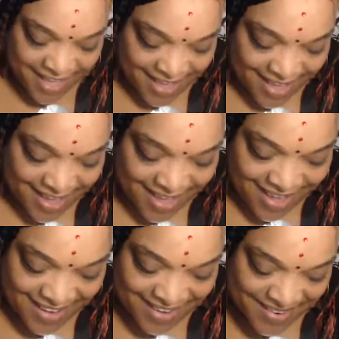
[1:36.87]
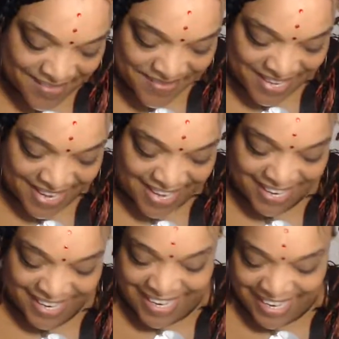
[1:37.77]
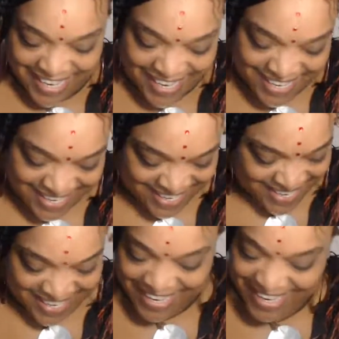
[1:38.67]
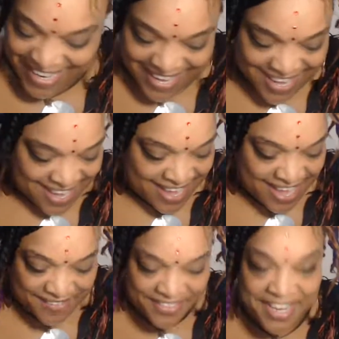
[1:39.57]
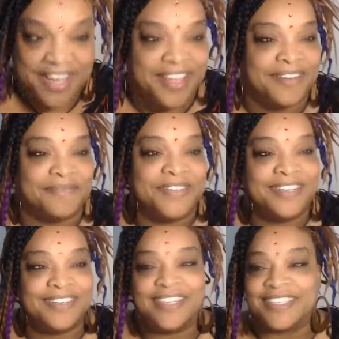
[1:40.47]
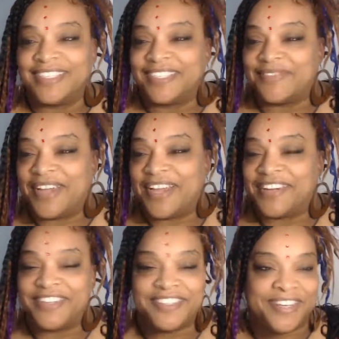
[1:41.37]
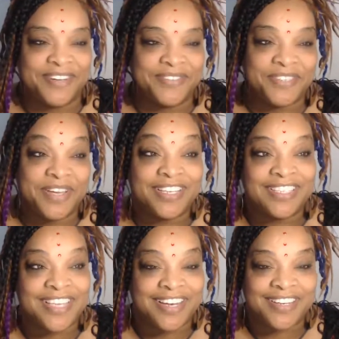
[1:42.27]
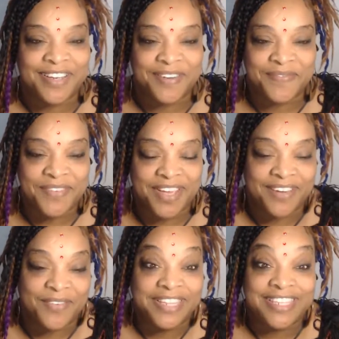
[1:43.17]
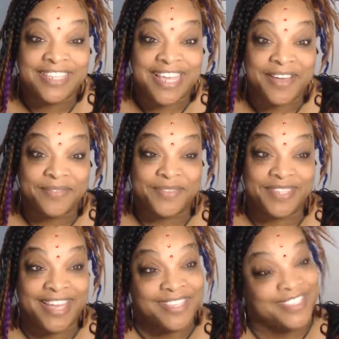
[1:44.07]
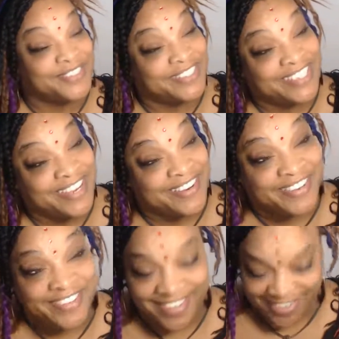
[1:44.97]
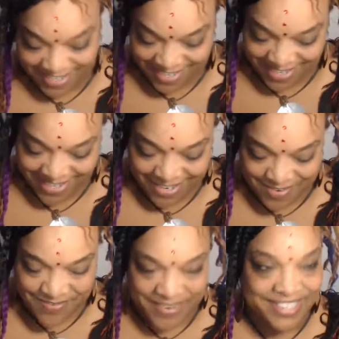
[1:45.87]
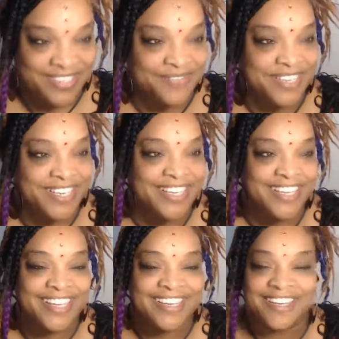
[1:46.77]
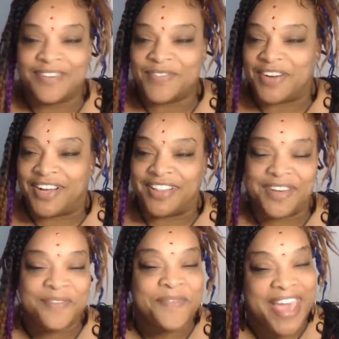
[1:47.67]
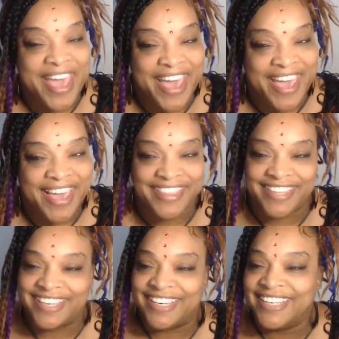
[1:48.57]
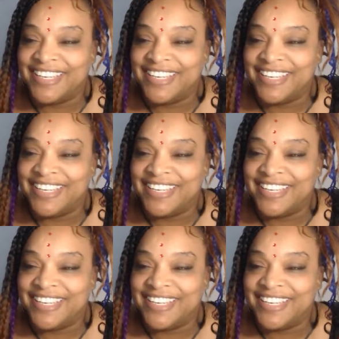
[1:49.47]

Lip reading: Oh man. I have not been listening to my higher self, so I decided to come. One thing that helps with that is doing tarot. It reminds me, we're all on a path, and